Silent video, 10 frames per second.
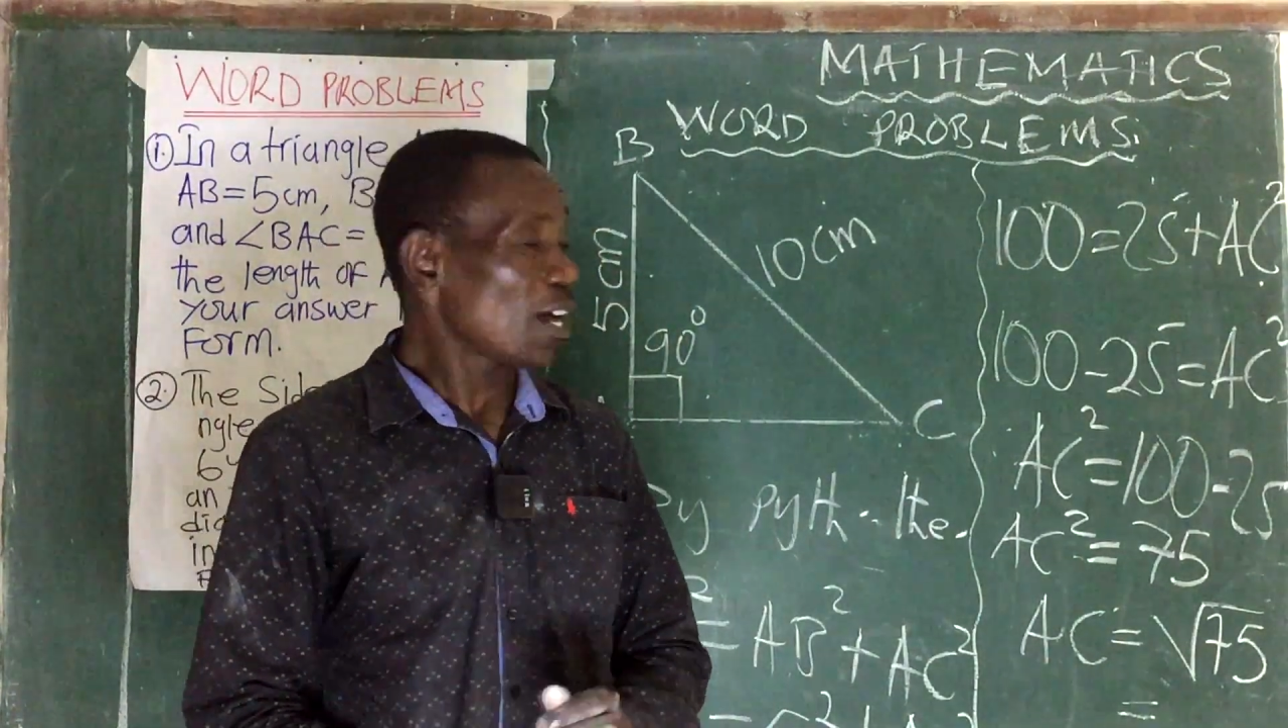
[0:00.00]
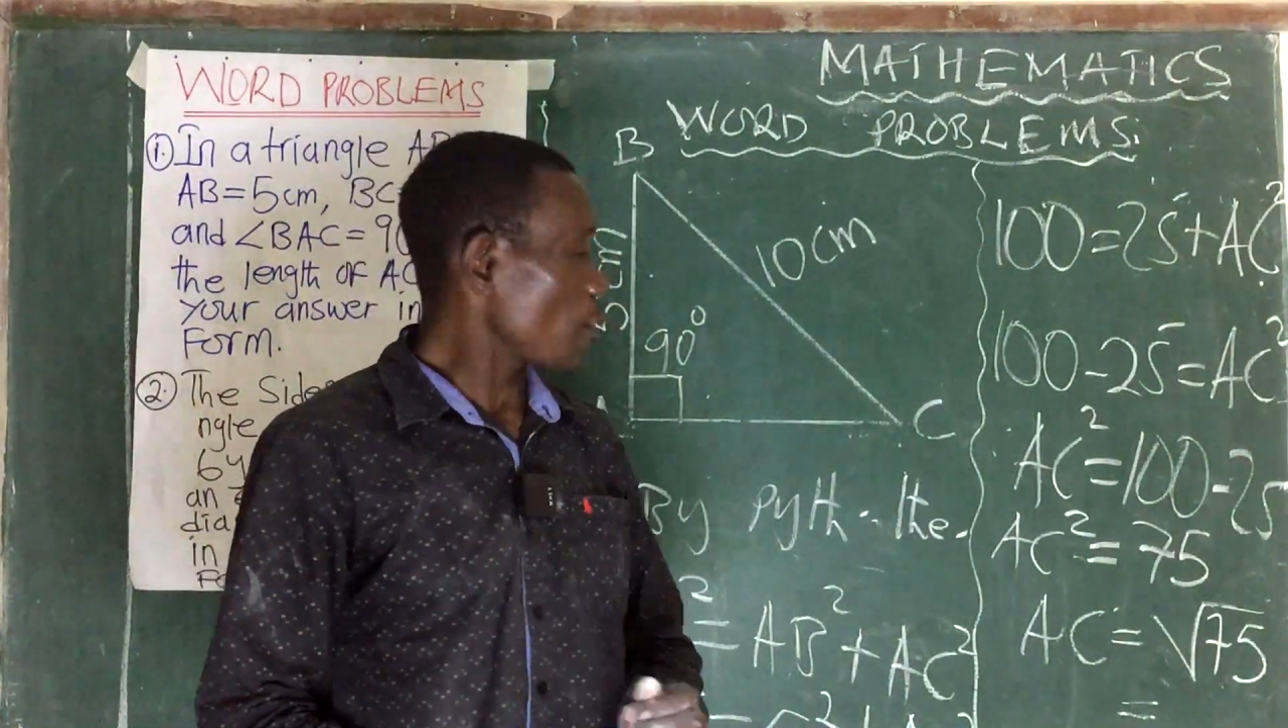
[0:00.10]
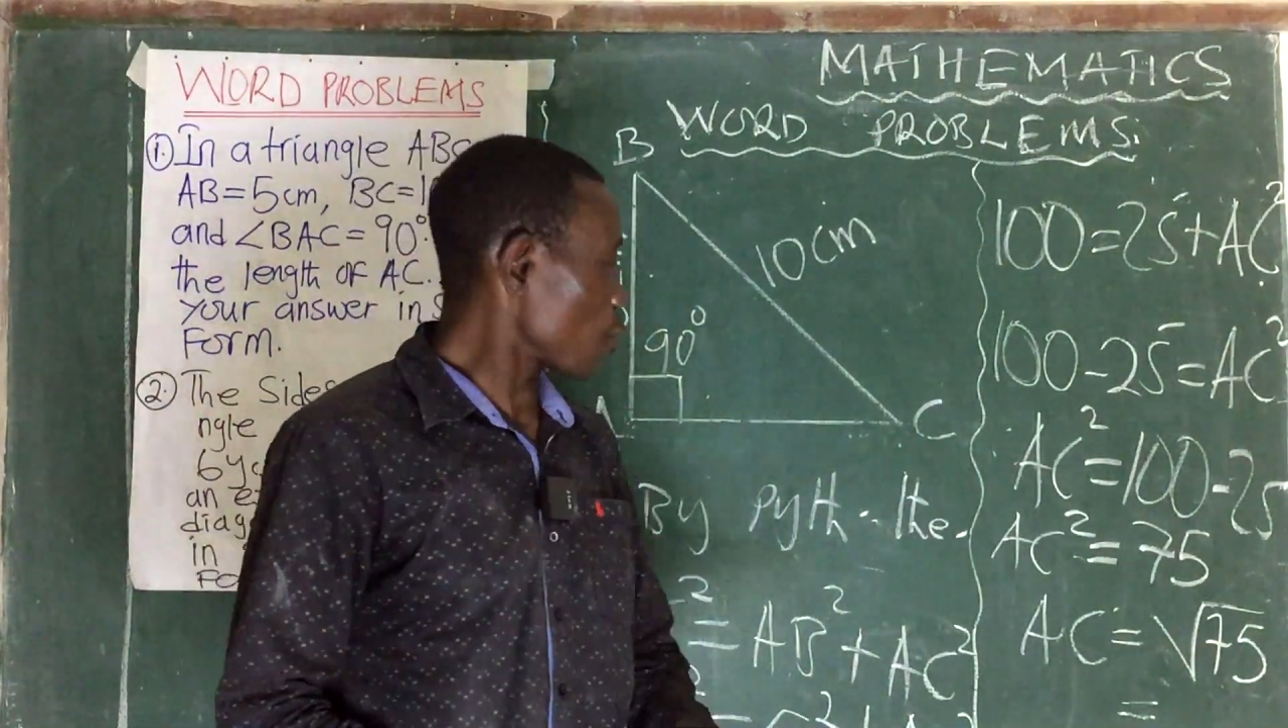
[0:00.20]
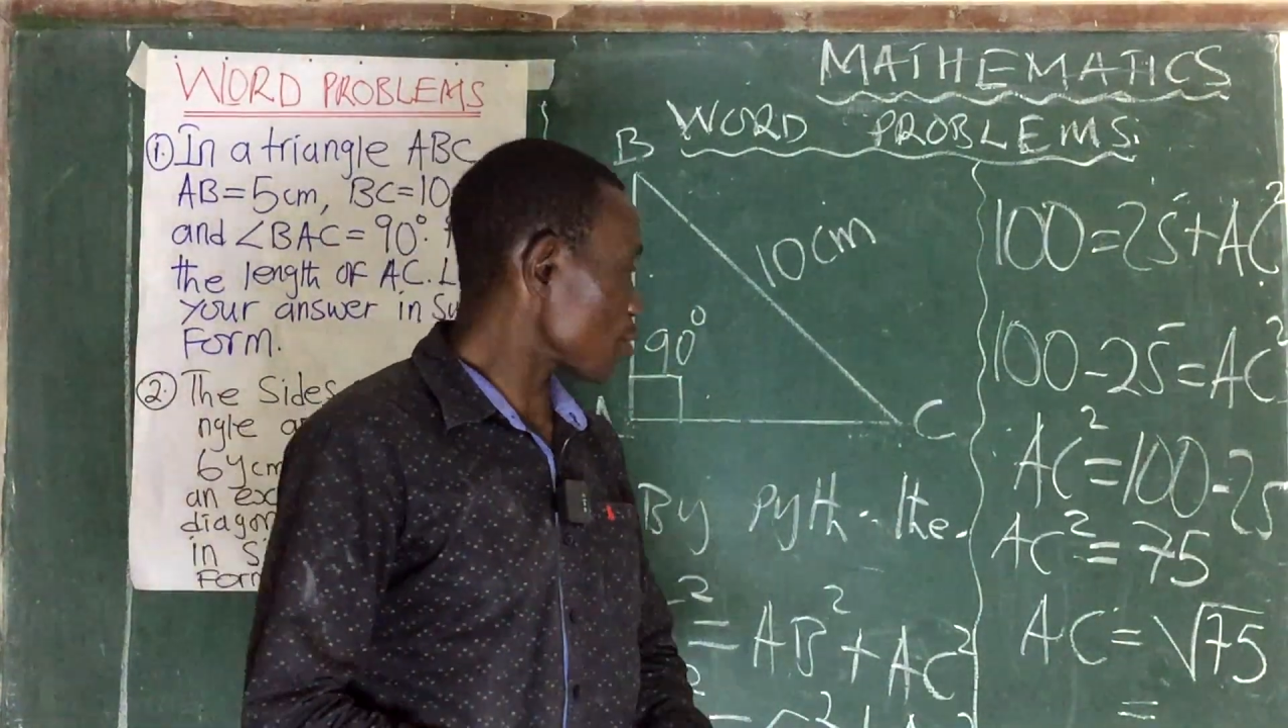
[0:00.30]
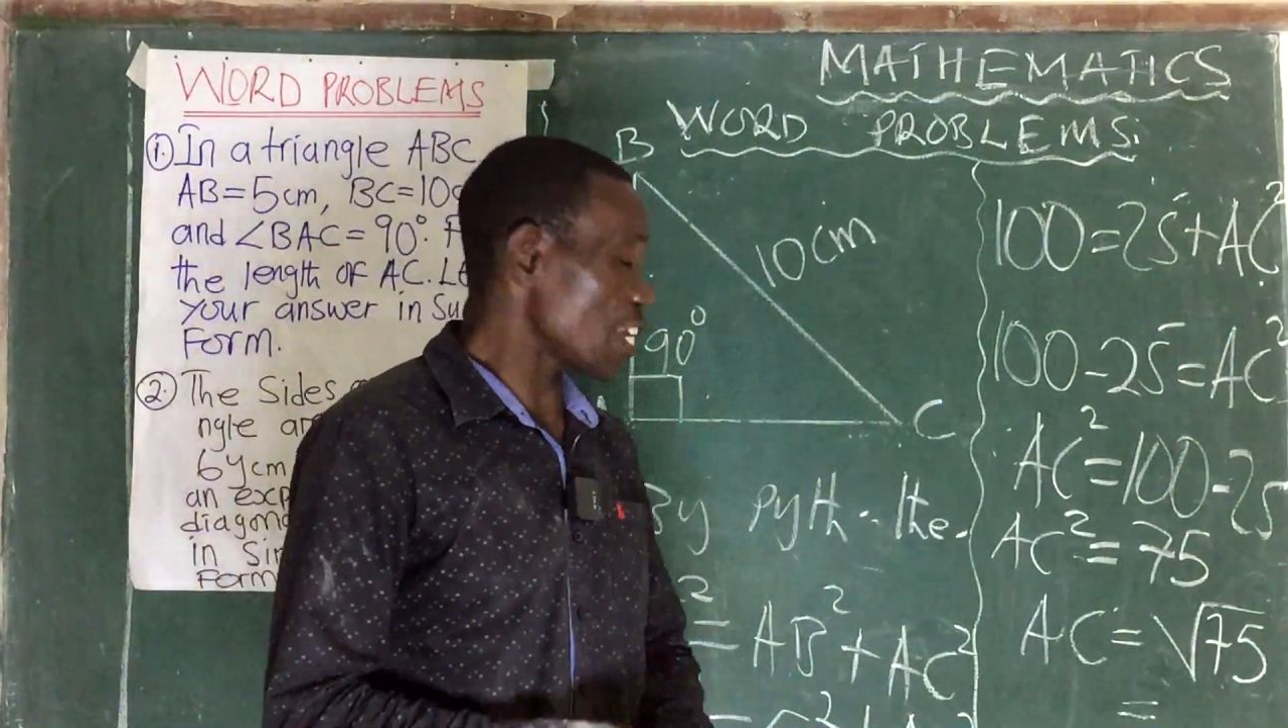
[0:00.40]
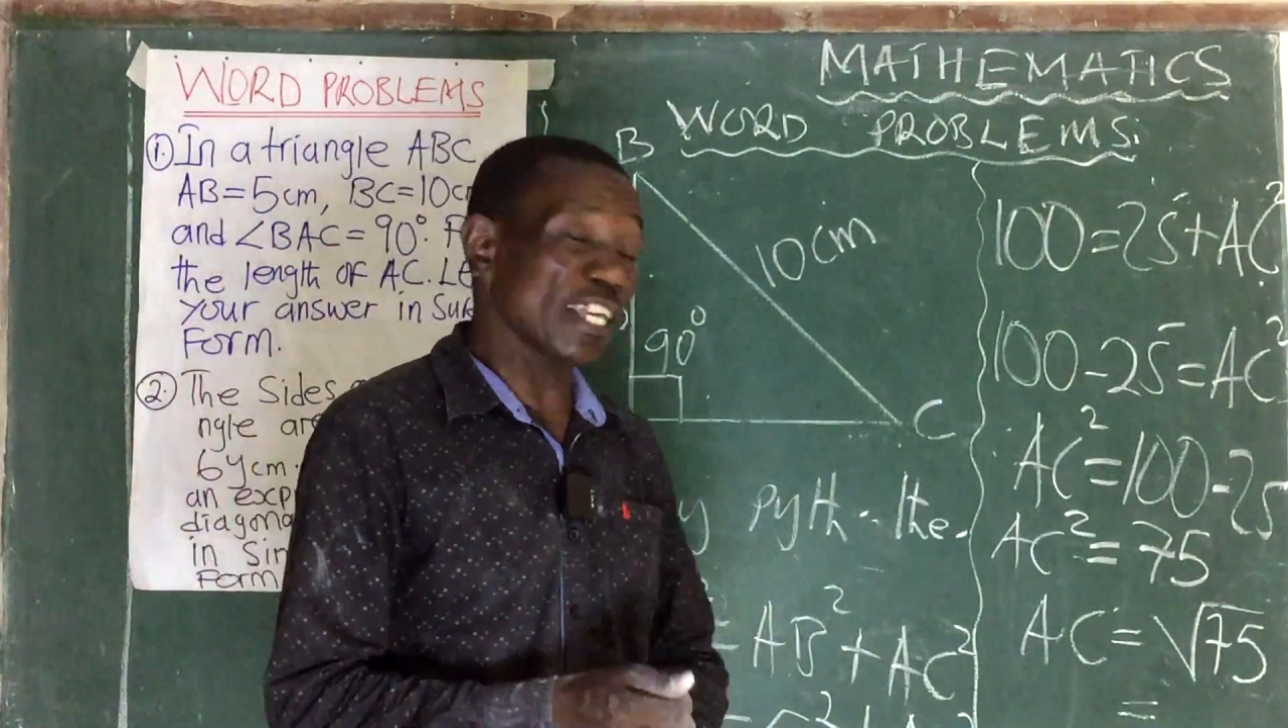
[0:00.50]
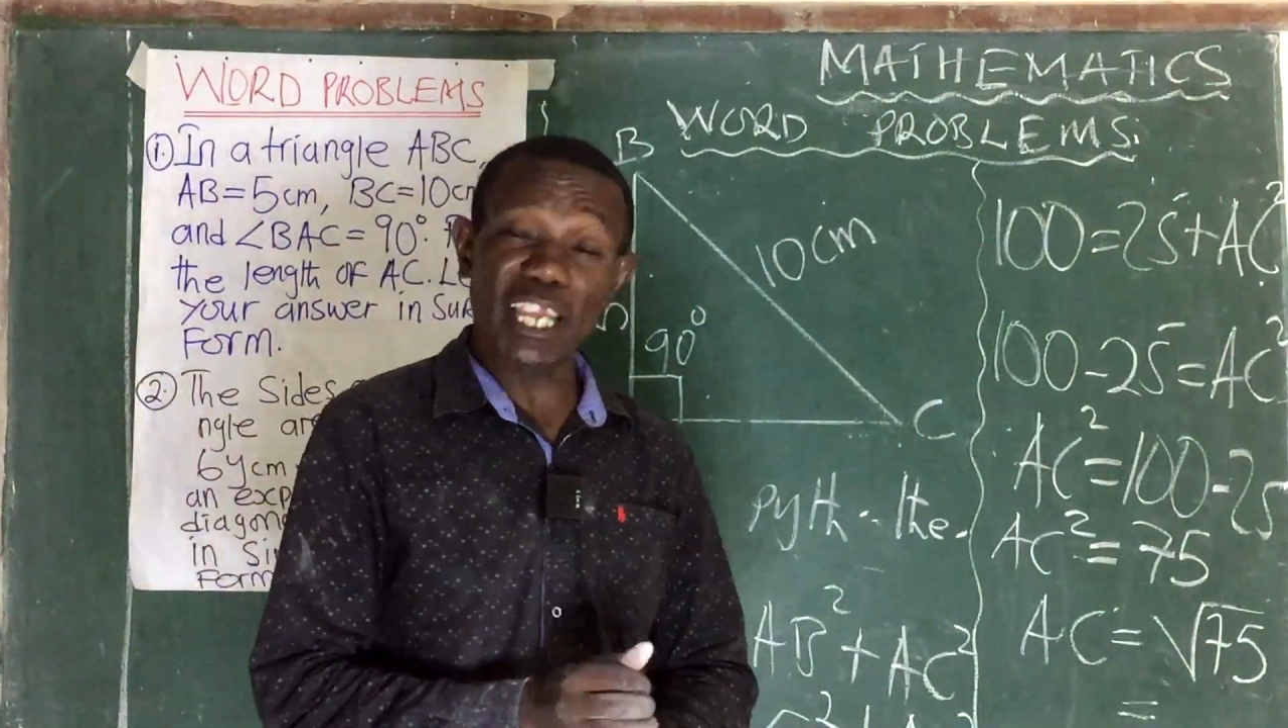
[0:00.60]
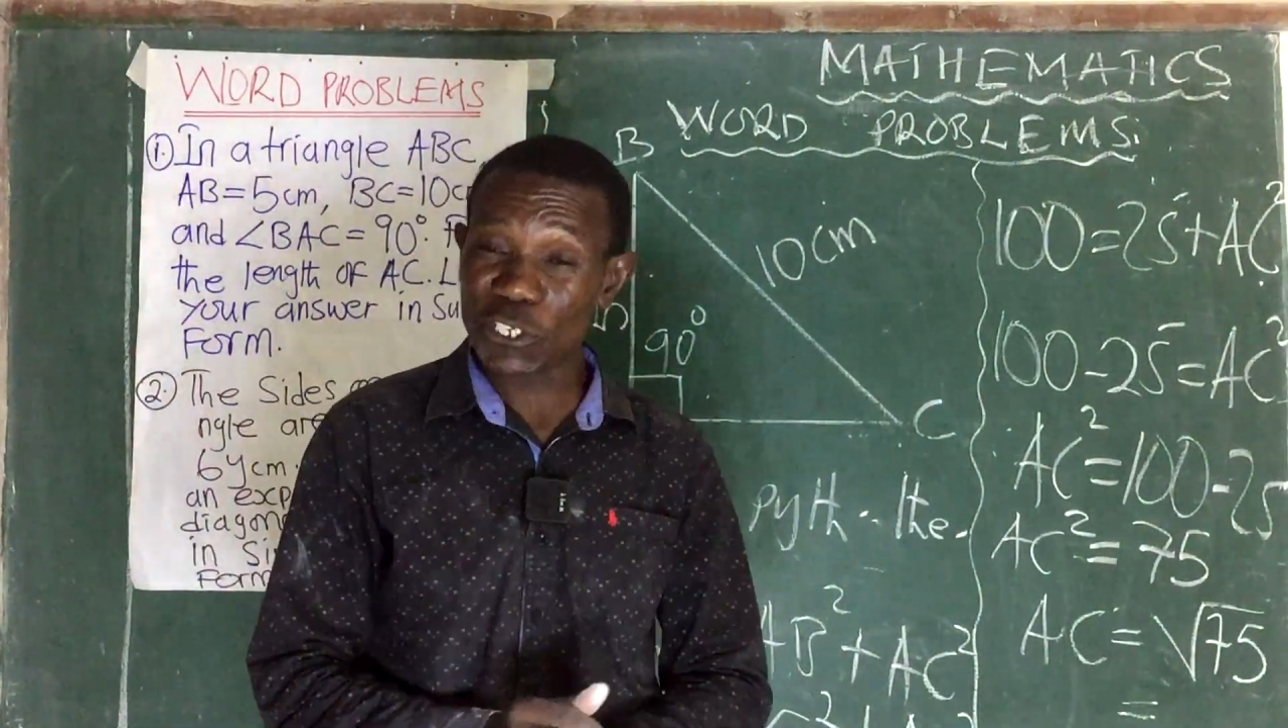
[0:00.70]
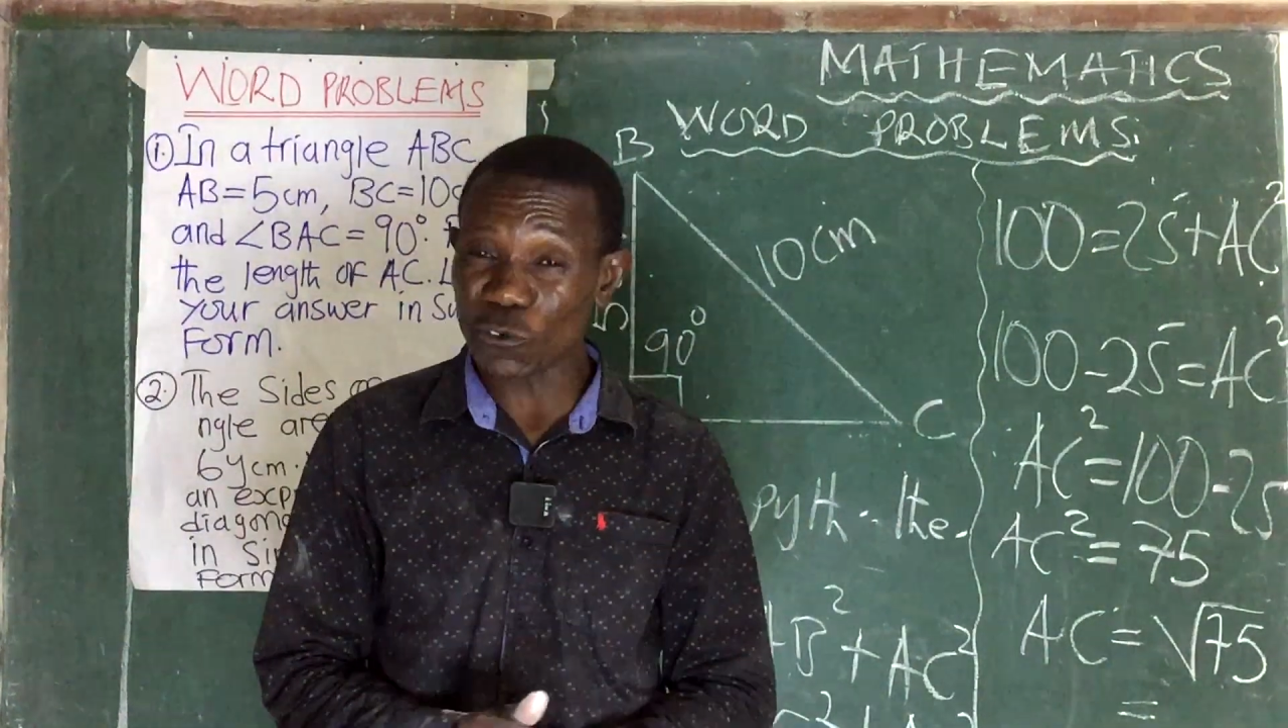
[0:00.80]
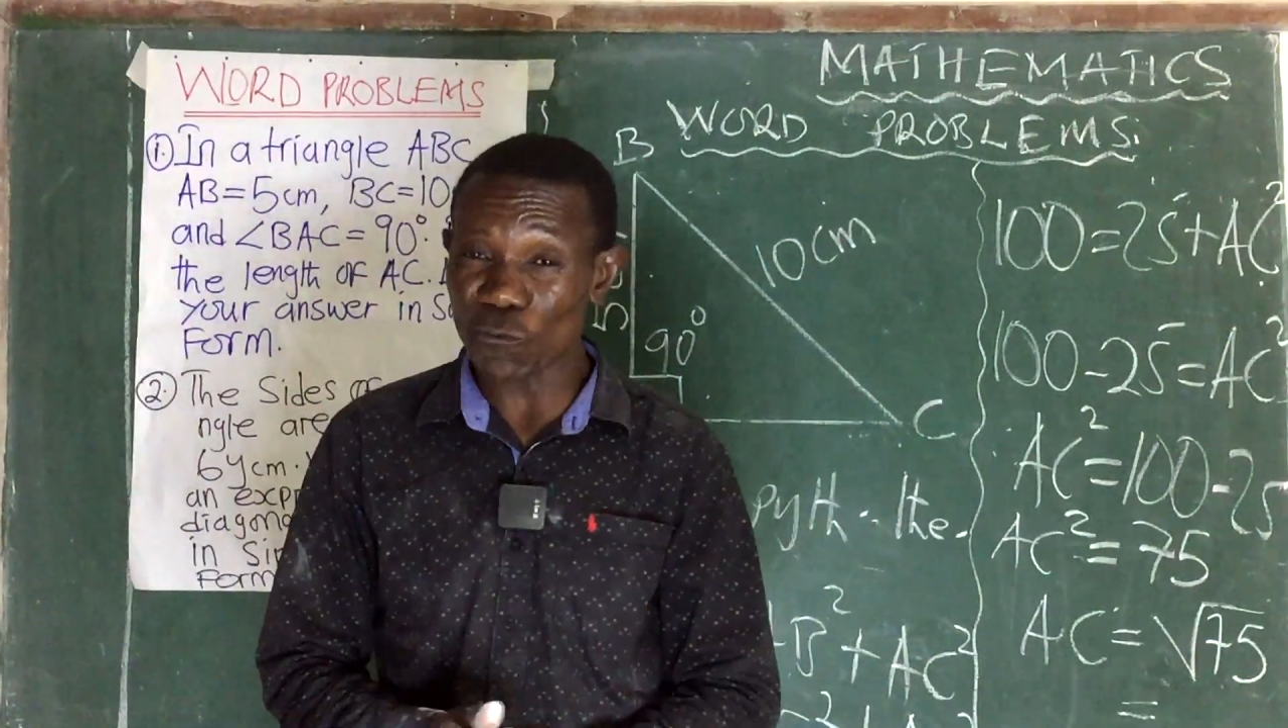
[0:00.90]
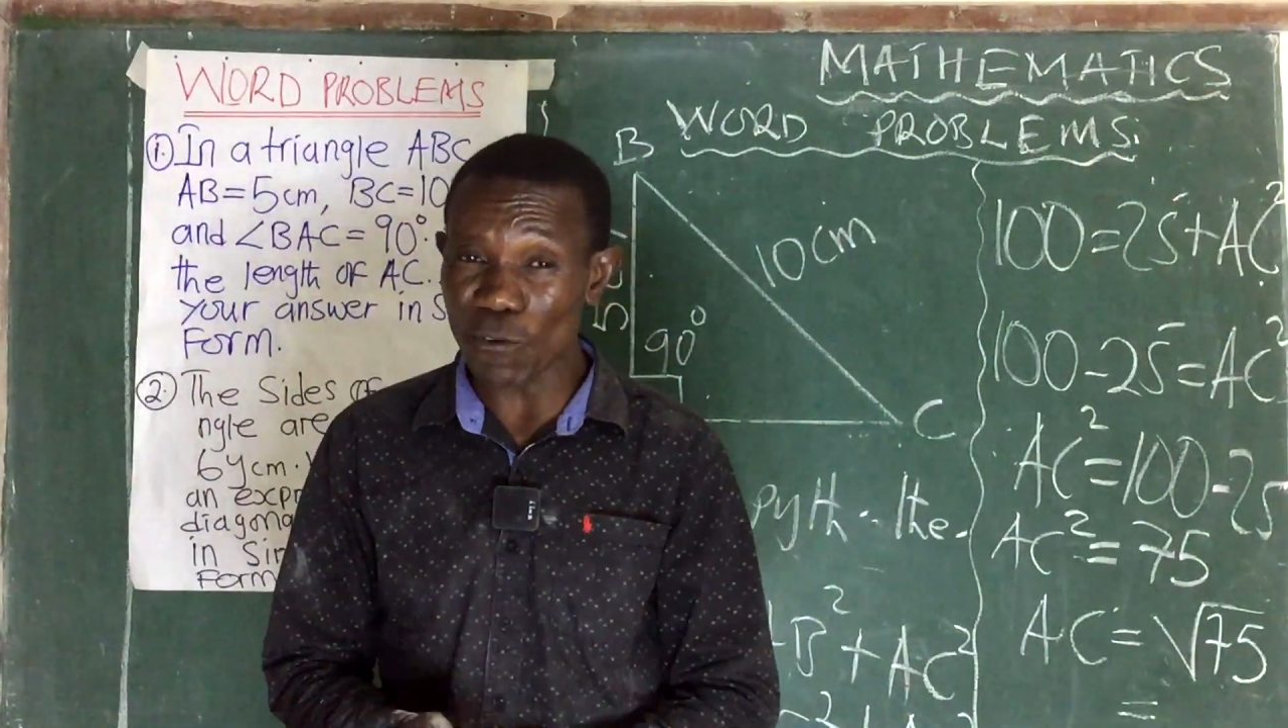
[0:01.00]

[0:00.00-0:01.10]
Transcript: or say irrational